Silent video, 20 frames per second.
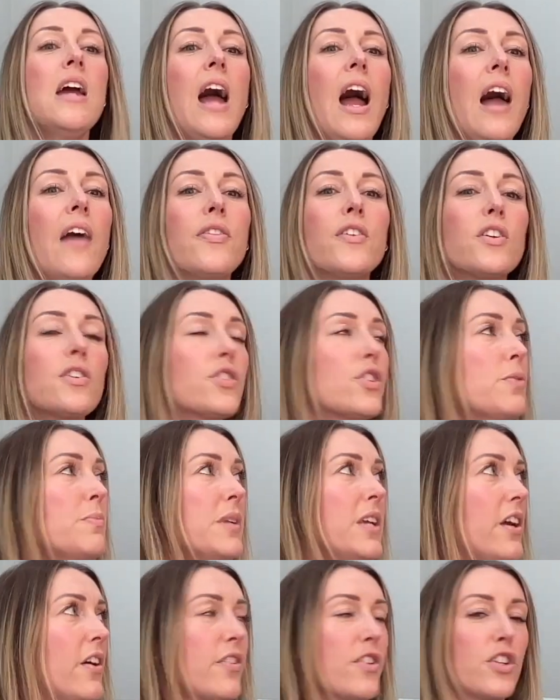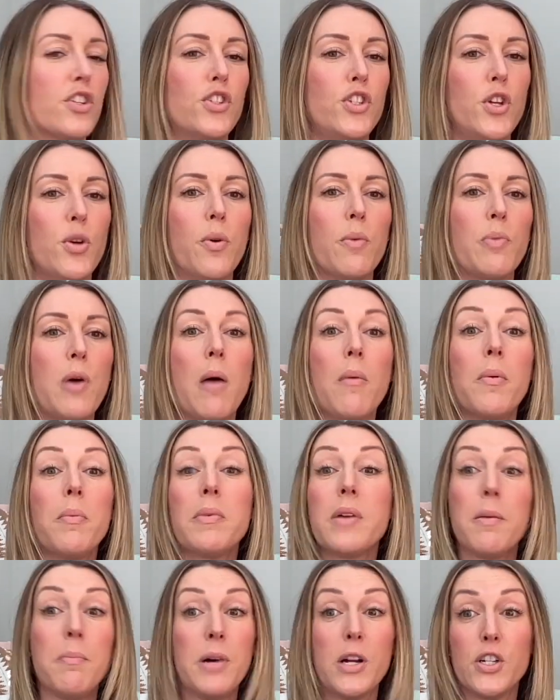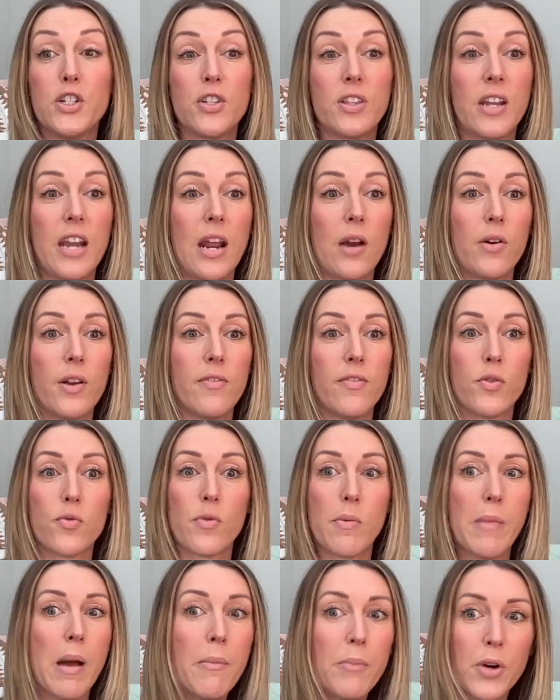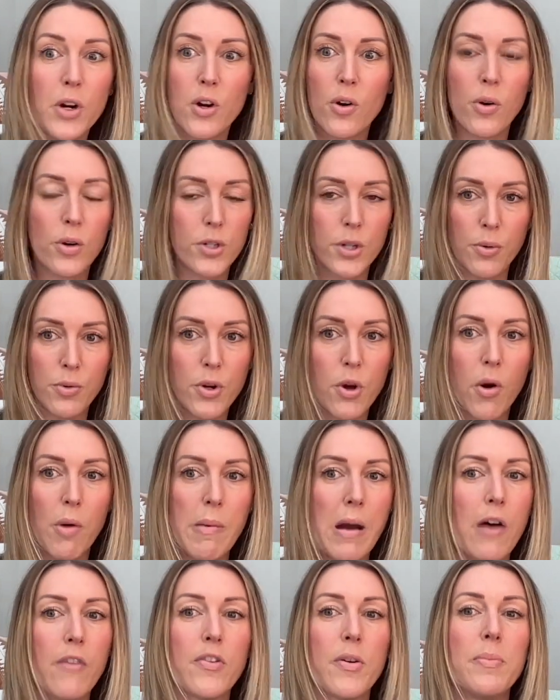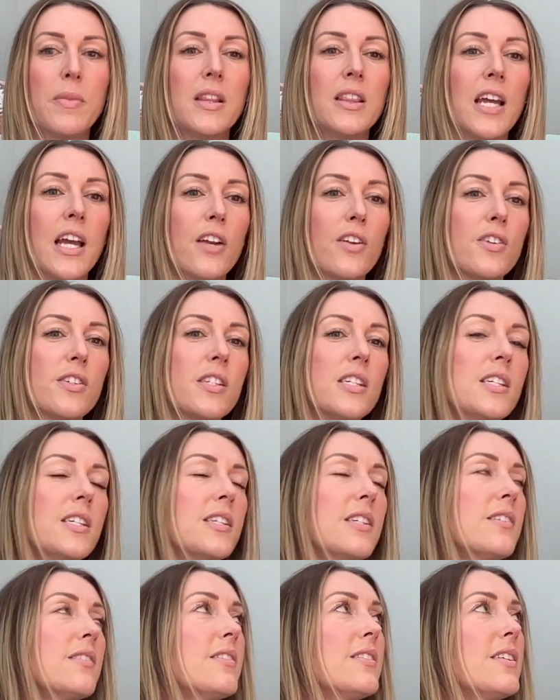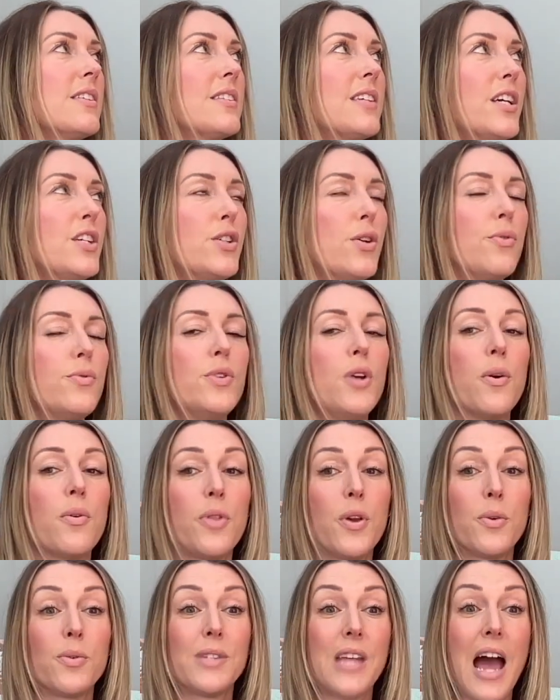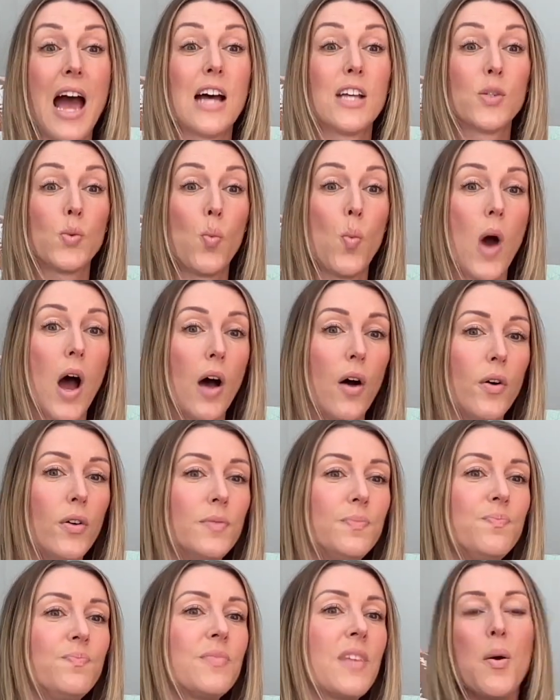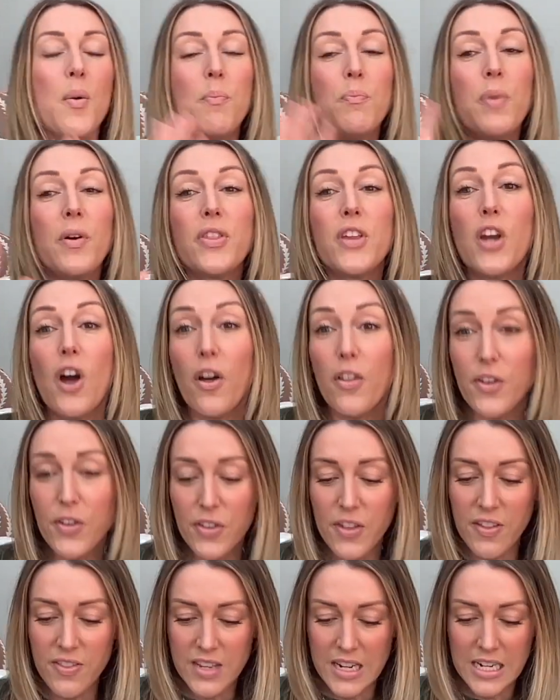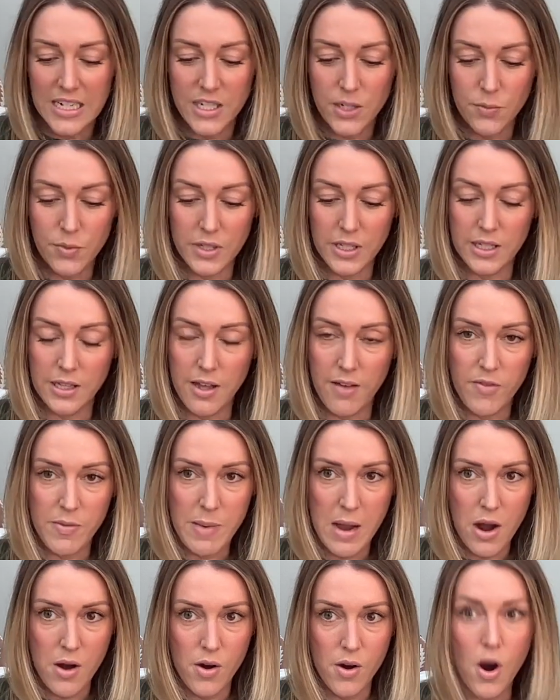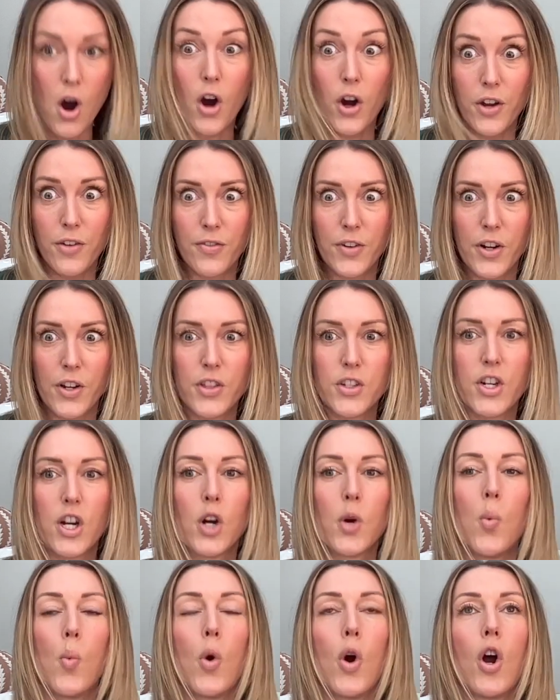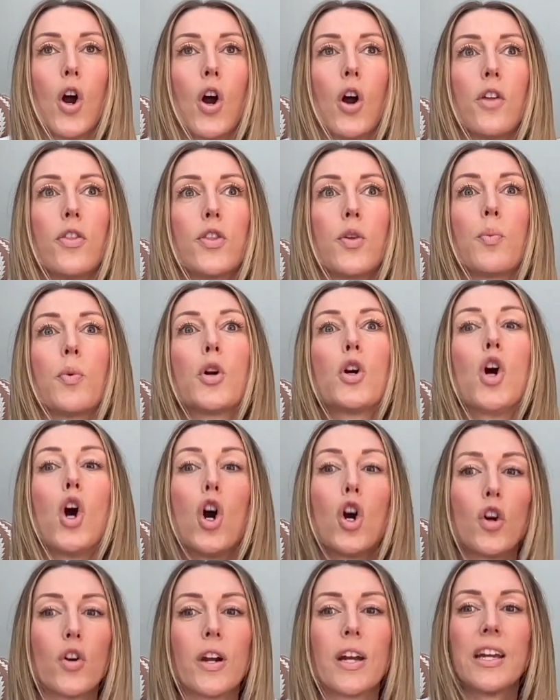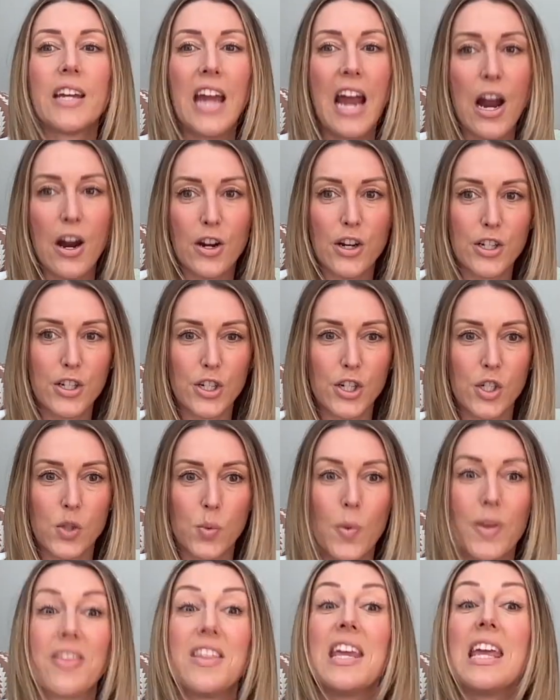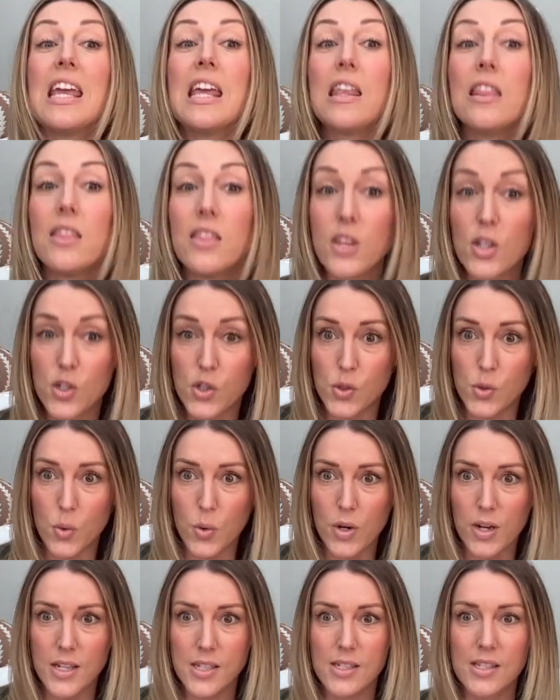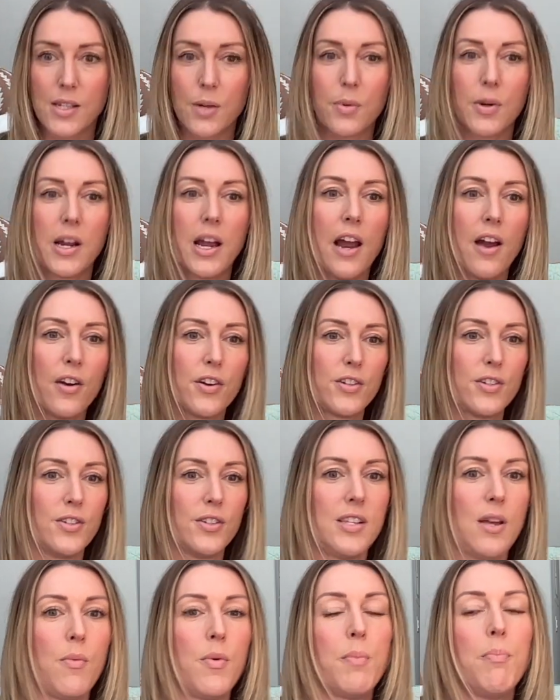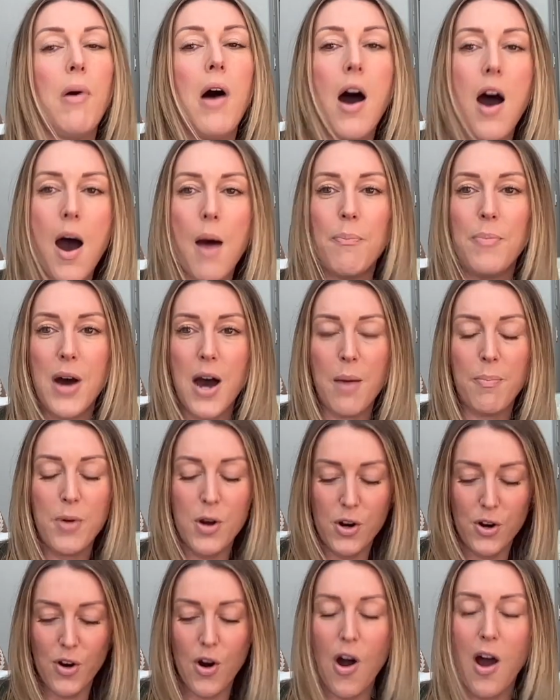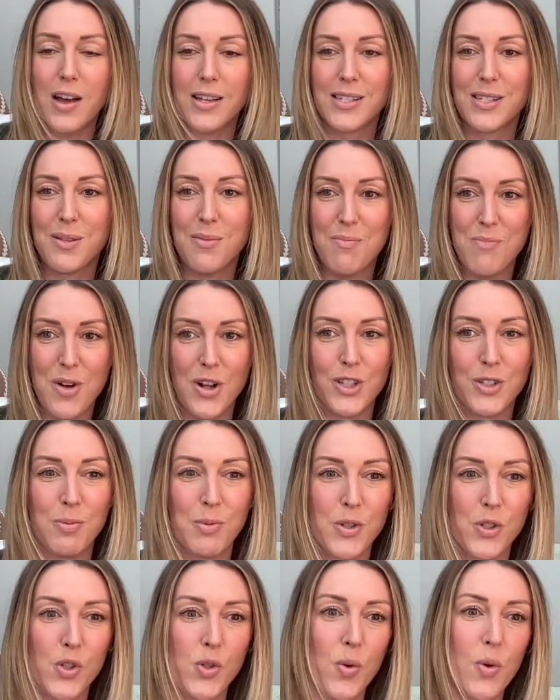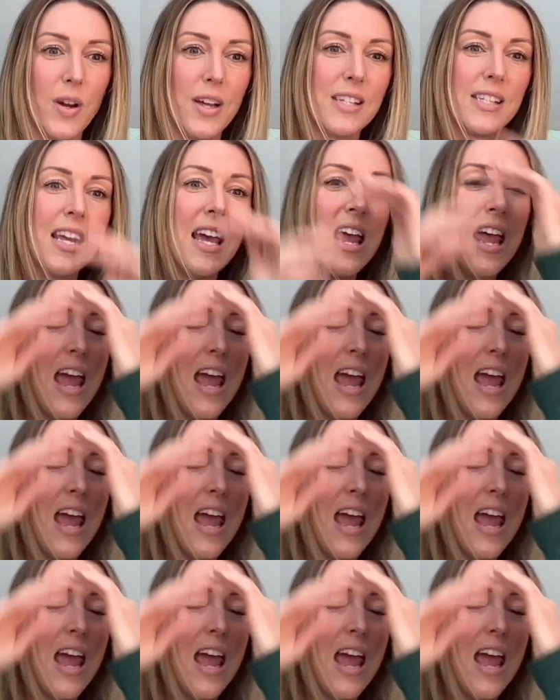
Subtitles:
And there are so many others too, and probably a bunch that I don't even remember or don't know about from the later seasons, since I don't know those as well. But the other thing that I did really love about Are You Afraid of the Dark were the recurring characters within the stories. There were characters that would pop up across multiple stories.